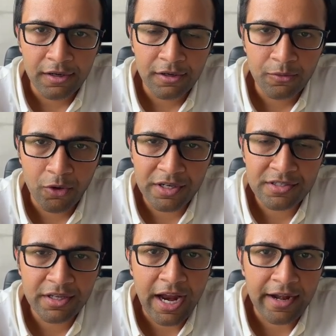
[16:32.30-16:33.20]
what
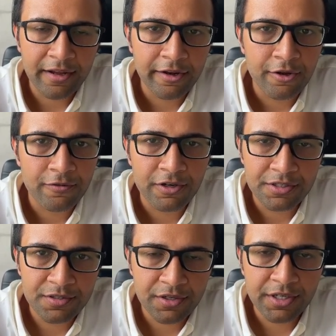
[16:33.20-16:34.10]
is the category of
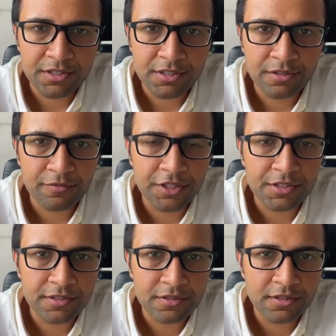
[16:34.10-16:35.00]
registration, which
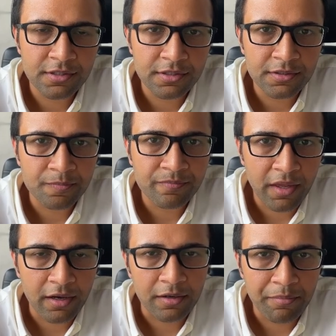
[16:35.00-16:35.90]
is the
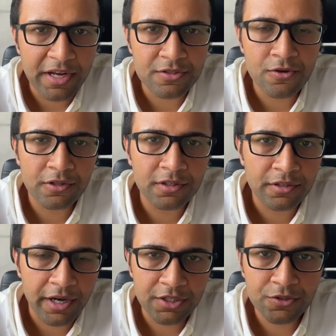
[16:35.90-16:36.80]
based on the
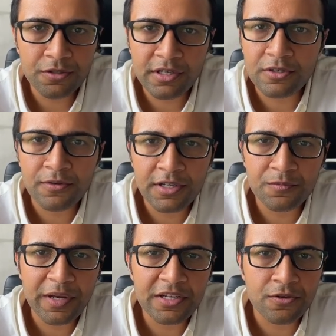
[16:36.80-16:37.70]
thresholds as well as
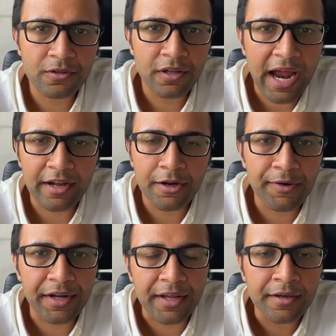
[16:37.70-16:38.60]
based on the
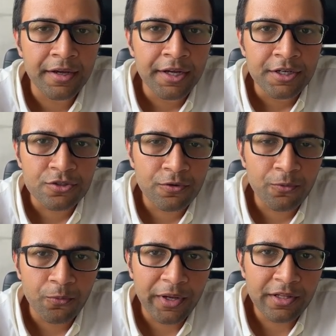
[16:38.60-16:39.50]
activity. So
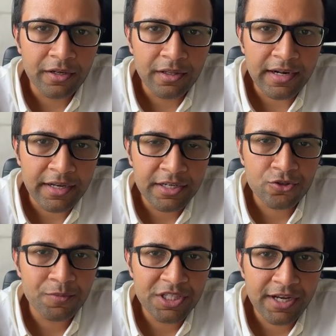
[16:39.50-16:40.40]
whether that needs
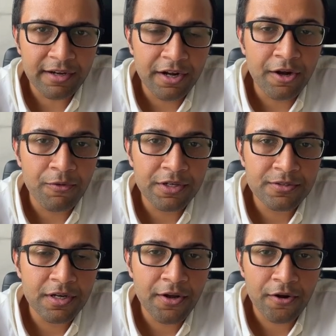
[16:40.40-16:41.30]
to be checked
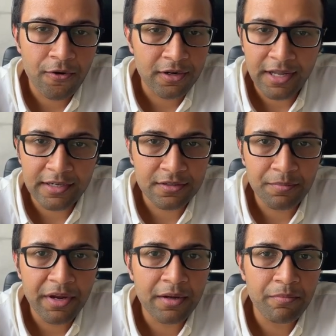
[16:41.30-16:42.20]
individually or not, that's a
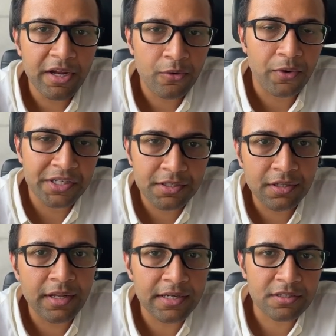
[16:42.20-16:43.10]
big
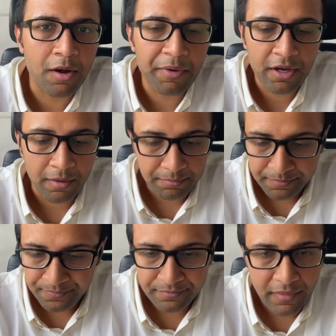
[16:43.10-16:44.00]
question that's coming up.
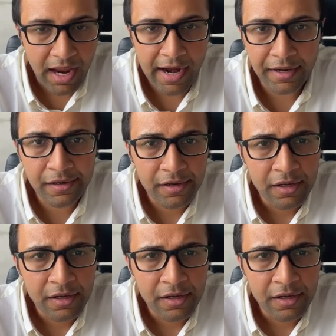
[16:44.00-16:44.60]
And